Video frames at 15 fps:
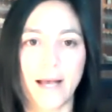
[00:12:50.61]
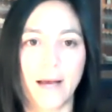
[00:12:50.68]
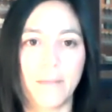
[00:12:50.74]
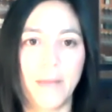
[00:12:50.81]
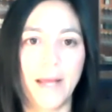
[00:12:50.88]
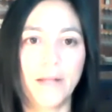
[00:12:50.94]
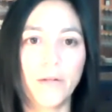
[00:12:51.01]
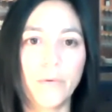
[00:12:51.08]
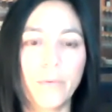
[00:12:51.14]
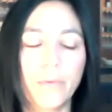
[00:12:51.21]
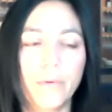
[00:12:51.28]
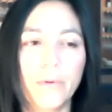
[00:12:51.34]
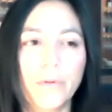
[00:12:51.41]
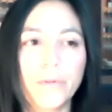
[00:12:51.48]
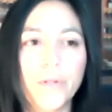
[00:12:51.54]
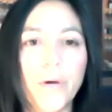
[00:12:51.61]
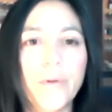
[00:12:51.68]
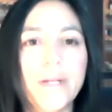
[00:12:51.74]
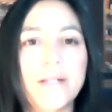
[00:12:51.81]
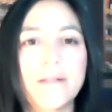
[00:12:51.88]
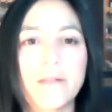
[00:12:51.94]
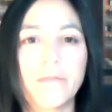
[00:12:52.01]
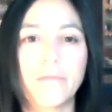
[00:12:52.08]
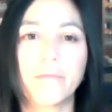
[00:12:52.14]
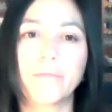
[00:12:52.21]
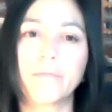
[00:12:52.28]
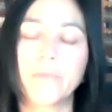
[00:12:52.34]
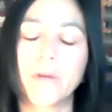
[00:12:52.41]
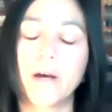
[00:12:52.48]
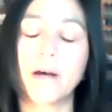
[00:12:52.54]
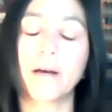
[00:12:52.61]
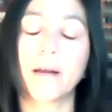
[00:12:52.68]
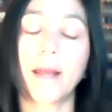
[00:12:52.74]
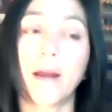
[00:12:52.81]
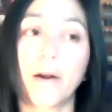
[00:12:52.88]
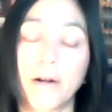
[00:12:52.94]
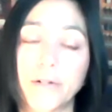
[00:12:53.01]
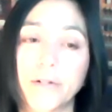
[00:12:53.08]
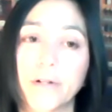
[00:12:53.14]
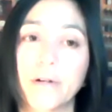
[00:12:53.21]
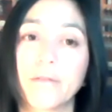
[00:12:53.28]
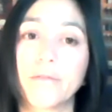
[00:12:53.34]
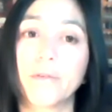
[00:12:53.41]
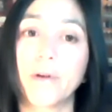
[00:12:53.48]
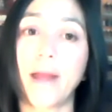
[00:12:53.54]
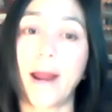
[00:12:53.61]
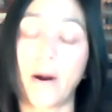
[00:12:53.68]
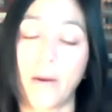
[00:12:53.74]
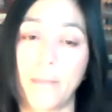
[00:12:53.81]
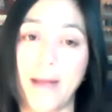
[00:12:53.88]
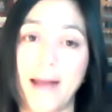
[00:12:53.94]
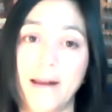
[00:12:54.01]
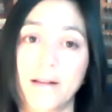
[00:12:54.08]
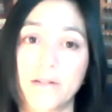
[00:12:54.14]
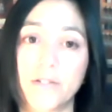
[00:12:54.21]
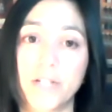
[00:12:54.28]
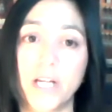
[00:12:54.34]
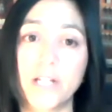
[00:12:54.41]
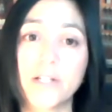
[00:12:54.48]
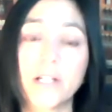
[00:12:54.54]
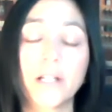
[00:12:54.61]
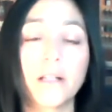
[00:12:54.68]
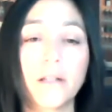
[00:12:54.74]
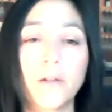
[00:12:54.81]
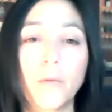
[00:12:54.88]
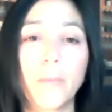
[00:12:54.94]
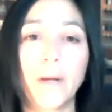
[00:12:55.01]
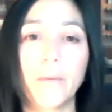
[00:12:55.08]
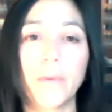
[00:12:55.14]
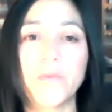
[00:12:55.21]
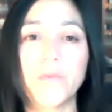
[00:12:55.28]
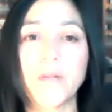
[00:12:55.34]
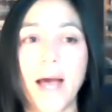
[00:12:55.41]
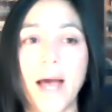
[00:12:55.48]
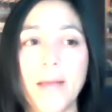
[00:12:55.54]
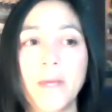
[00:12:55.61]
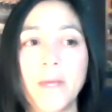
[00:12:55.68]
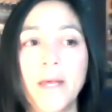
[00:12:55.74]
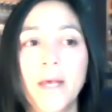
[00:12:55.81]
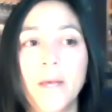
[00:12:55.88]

and you'll notice the character of the aromatics changing a little bit with time,